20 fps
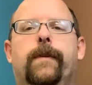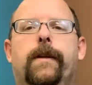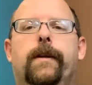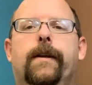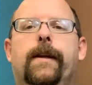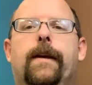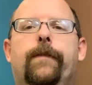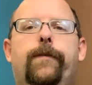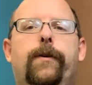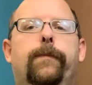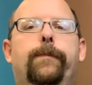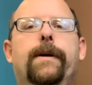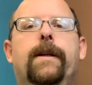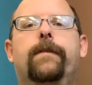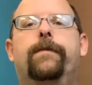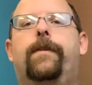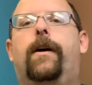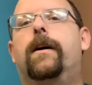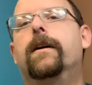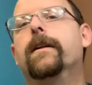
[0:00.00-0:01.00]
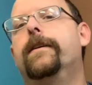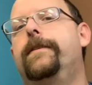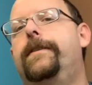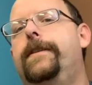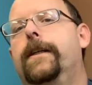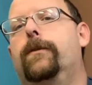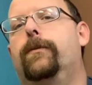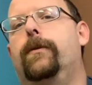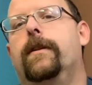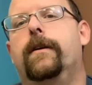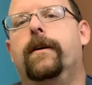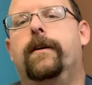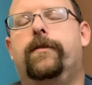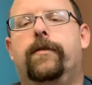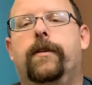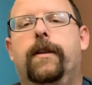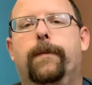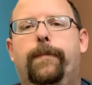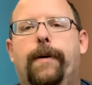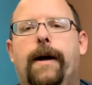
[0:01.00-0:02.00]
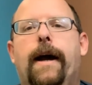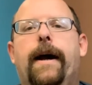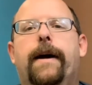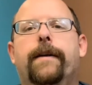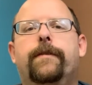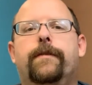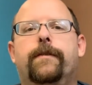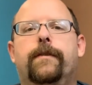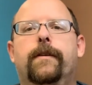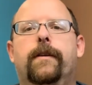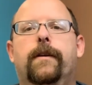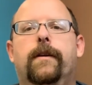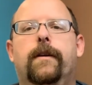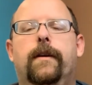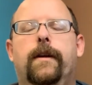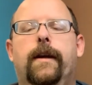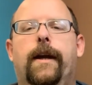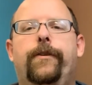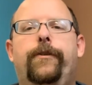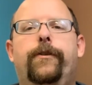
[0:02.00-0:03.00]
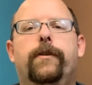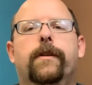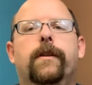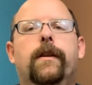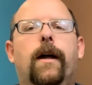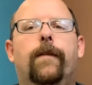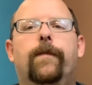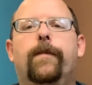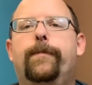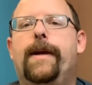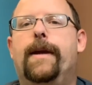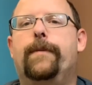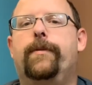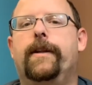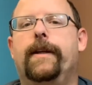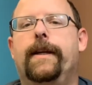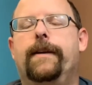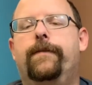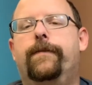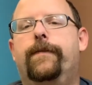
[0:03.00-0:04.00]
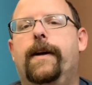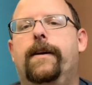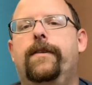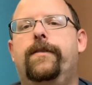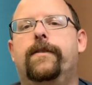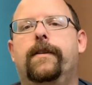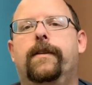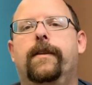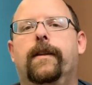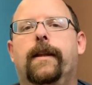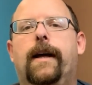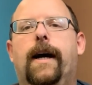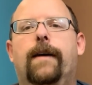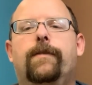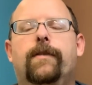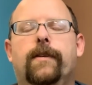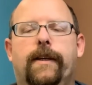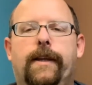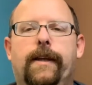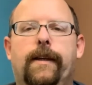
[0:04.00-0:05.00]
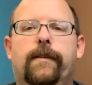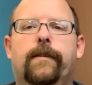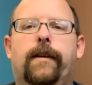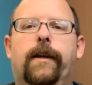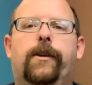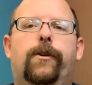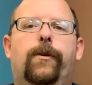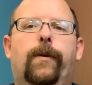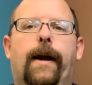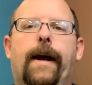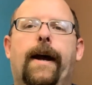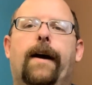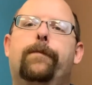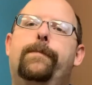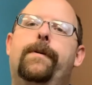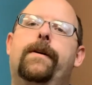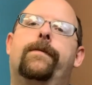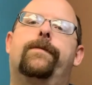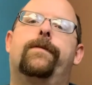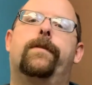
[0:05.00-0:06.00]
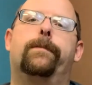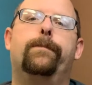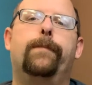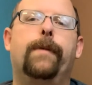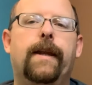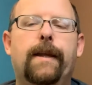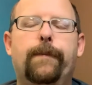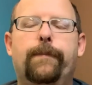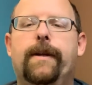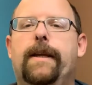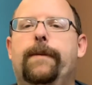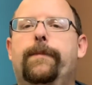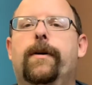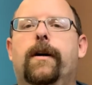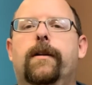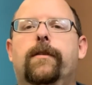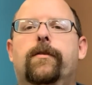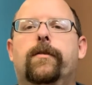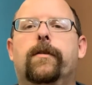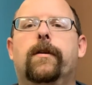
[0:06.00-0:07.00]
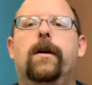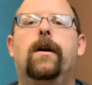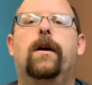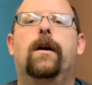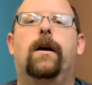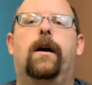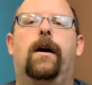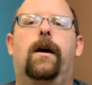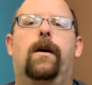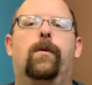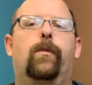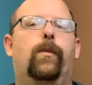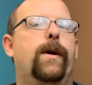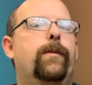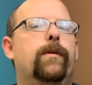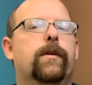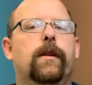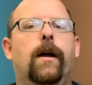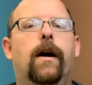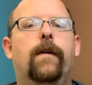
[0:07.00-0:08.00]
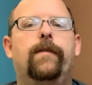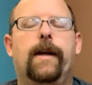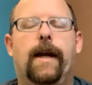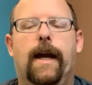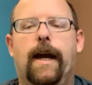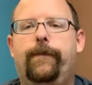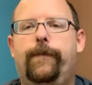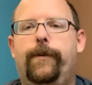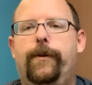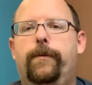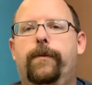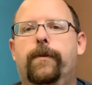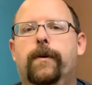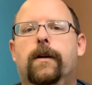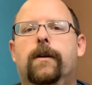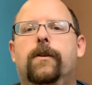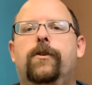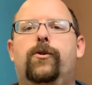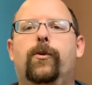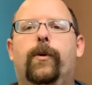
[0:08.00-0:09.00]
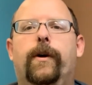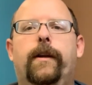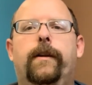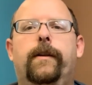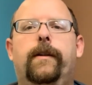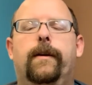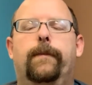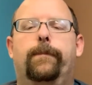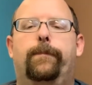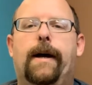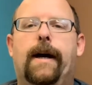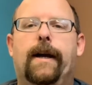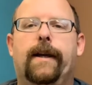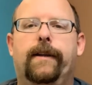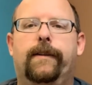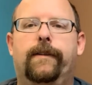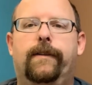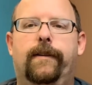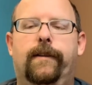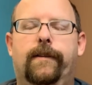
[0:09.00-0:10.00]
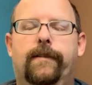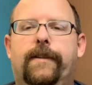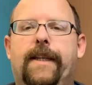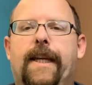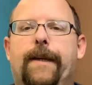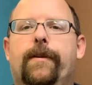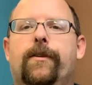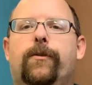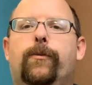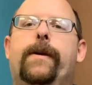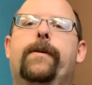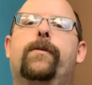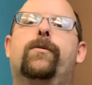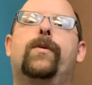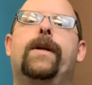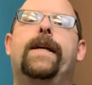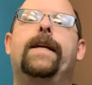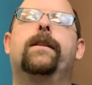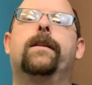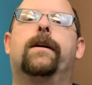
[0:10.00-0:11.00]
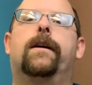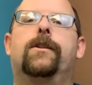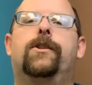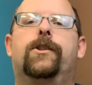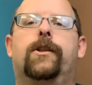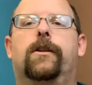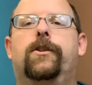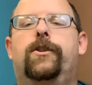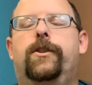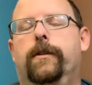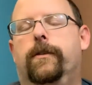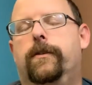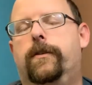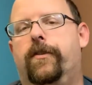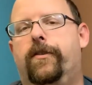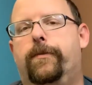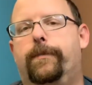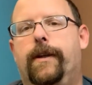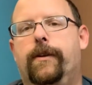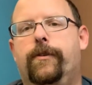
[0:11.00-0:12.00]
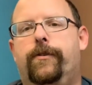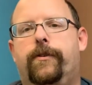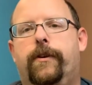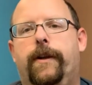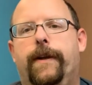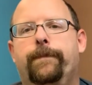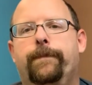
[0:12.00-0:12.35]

If you've been a volunteer with us in the past and you'd love to be able to invest in the lives of kids like you have been for many, many months, we would love to have you join back into this team as we relaunch our children's ministry.